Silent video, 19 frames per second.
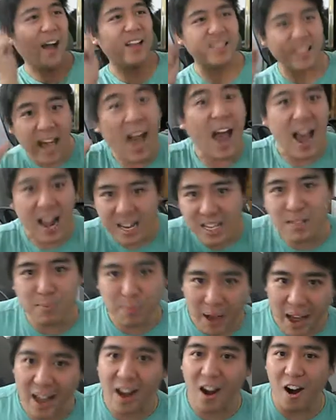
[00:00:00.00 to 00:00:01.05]
attacked
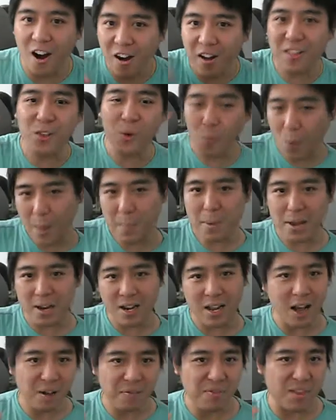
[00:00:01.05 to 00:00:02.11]
by all the
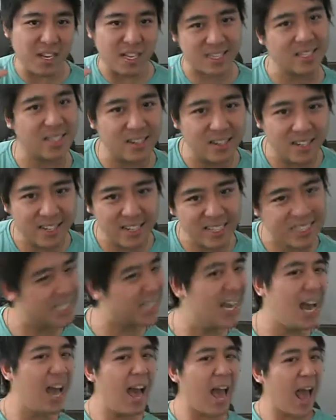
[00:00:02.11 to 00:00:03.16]
women of this series,
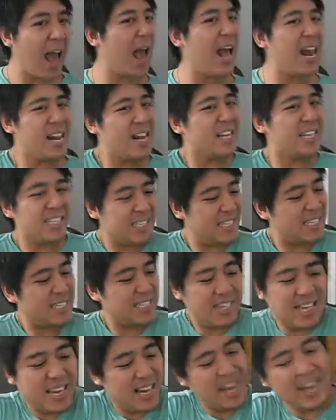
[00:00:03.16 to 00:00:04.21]
and he
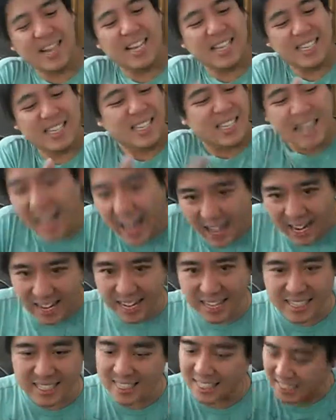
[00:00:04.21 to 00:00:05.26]
doesn't get
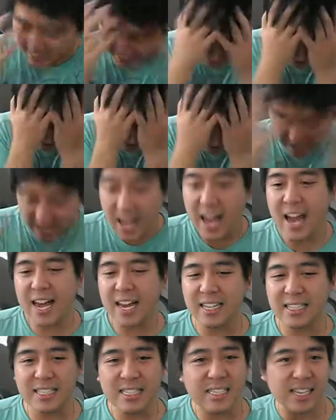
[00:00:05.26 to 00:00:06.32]
it. He's just like,
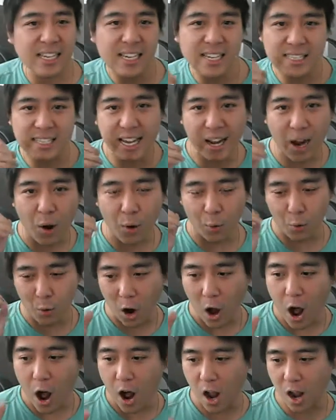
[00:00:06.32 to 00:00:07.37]
he's like a
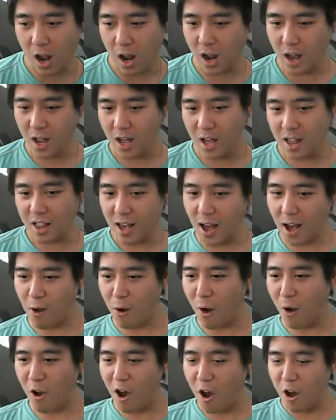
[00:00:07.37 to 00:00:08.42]
rock,
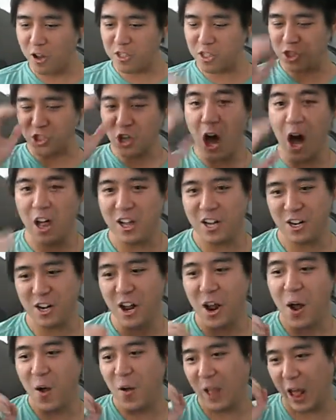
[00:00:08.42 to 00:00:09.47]
a
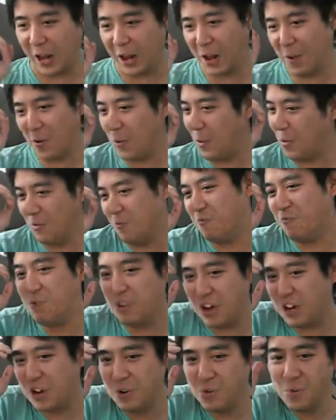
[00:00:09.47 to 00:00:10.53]
solid
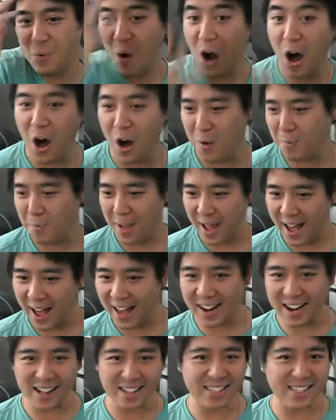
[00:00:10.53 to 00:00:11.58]
freaking wall,
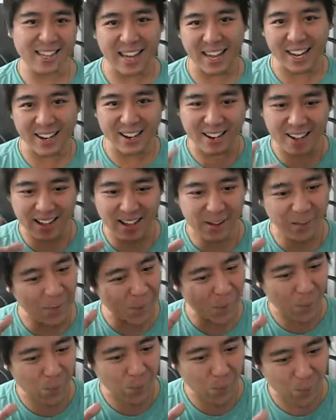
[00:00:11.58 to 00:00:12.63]
man. It's like,
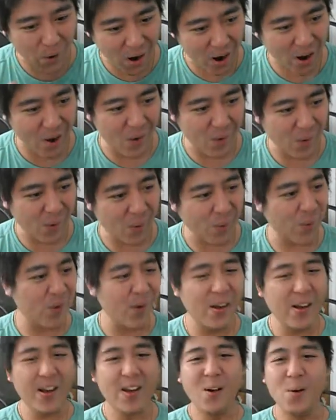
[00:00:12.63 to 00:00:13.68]

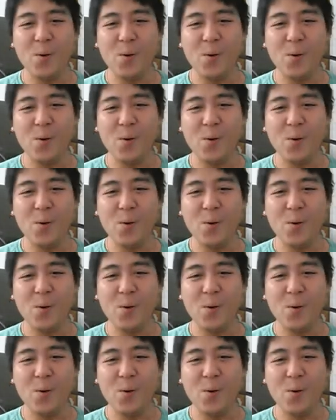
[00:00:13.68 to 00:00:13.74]
whoa,